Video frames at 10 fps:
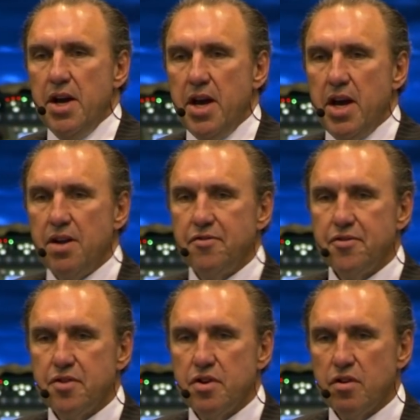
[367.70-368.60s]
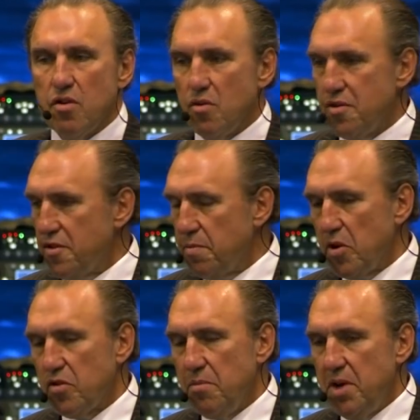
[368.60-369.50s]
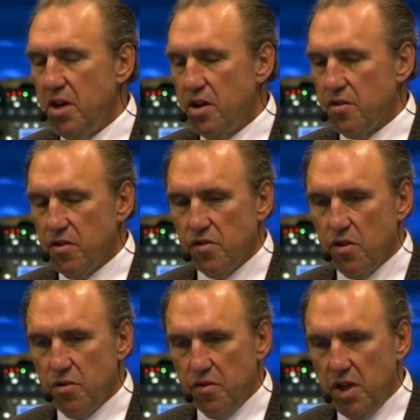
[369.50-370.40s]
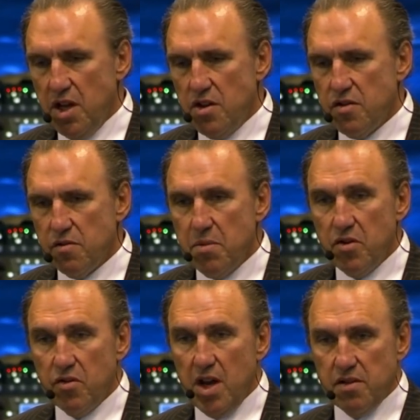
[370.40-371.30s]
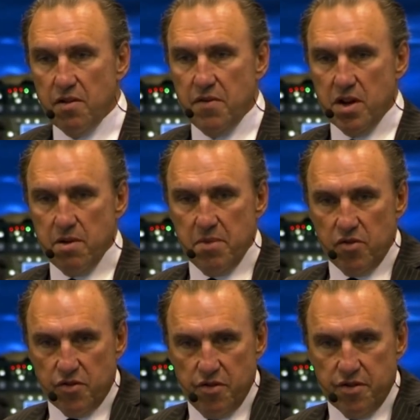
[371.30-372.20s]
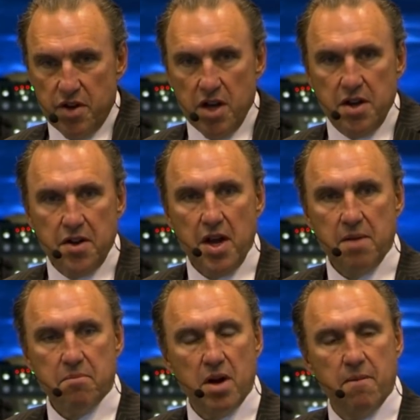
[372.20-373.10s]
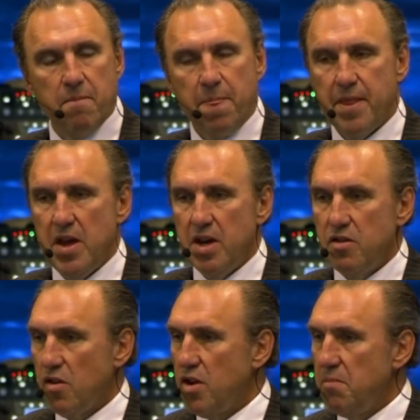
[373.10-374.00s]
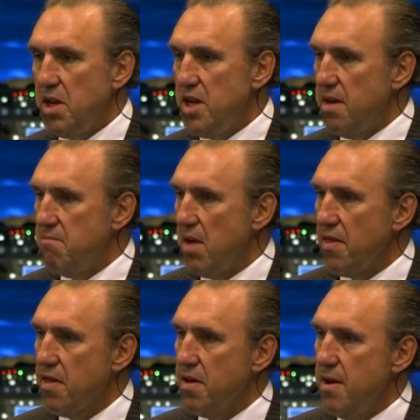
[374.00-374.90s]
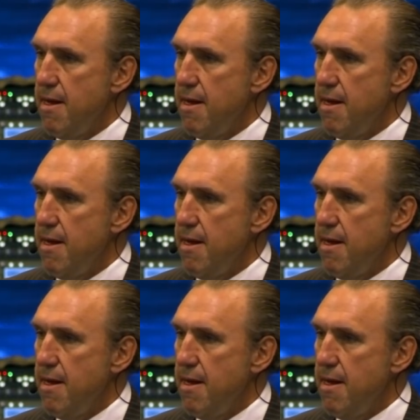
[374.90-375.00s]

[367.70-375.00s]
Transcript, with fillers: And the Lord has spoken to me to sow a seed in his ministry. He has a Vietnamese church here in Tampa. He's only been here a month.